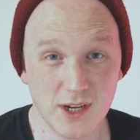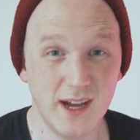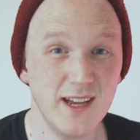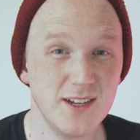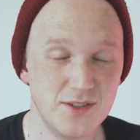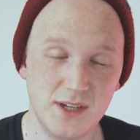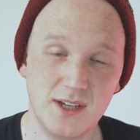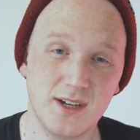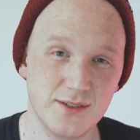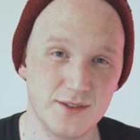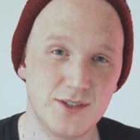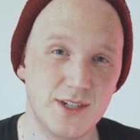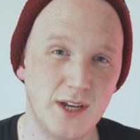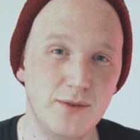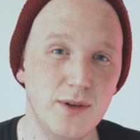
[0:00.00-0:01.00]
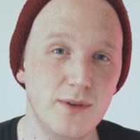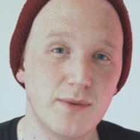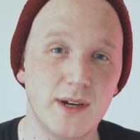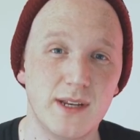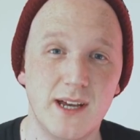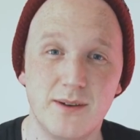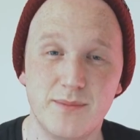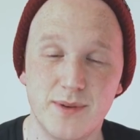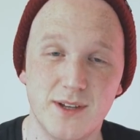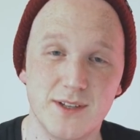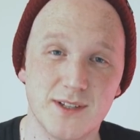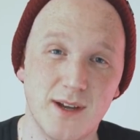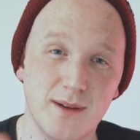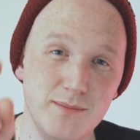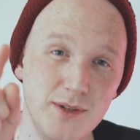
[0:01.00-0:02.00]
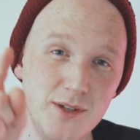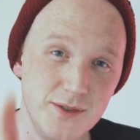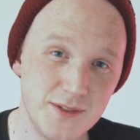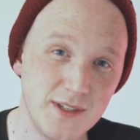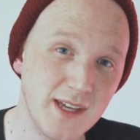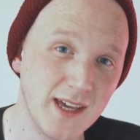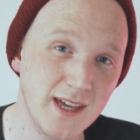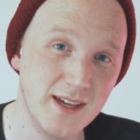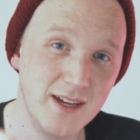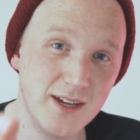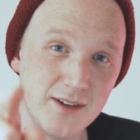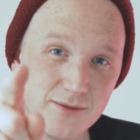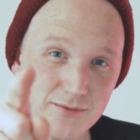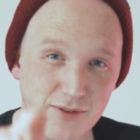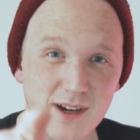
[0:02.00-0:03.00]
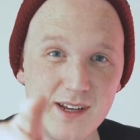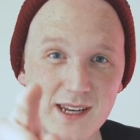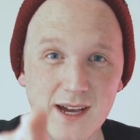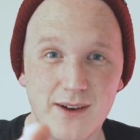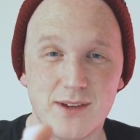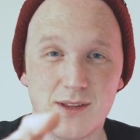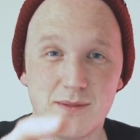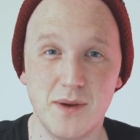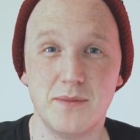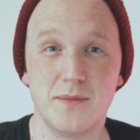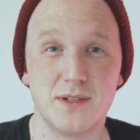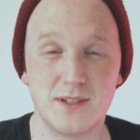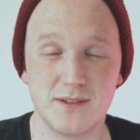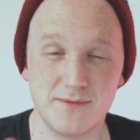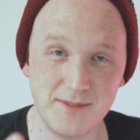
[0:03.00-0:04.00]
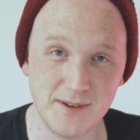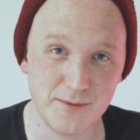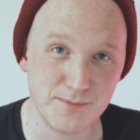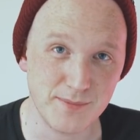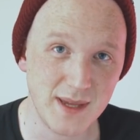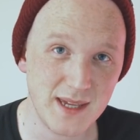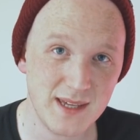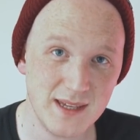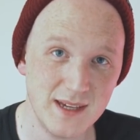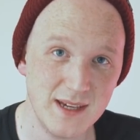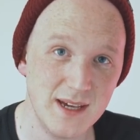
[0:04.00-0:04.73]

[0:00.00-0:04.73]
I actually can't show you right now because I'm using it right now at the moment to film me,